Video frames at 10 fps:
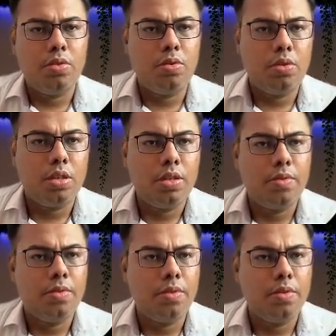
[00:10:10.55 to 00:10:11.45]
Okay,
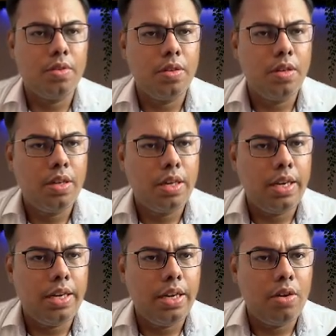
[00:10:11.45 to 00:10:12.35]

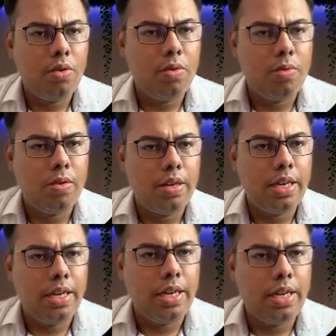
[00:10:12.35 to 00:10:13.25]
and now
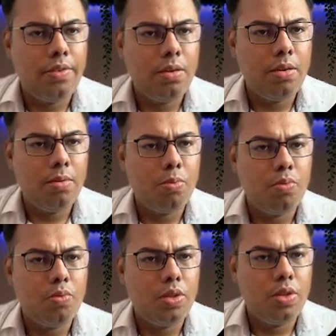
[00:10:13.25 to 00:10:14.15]
I will
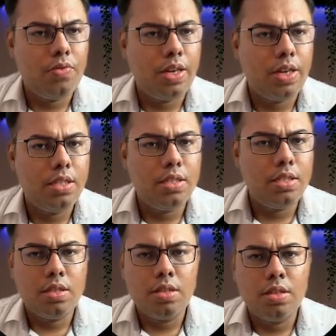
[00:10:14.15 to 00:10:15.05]
move the files
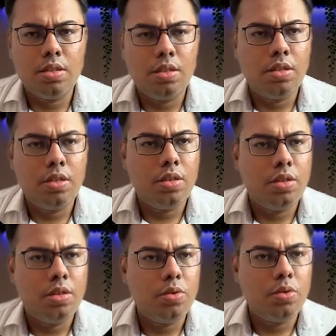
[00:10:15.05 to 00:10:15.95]

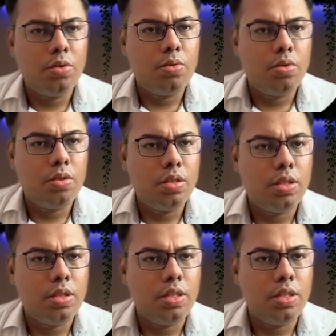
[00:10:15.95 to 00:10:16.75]
to this one.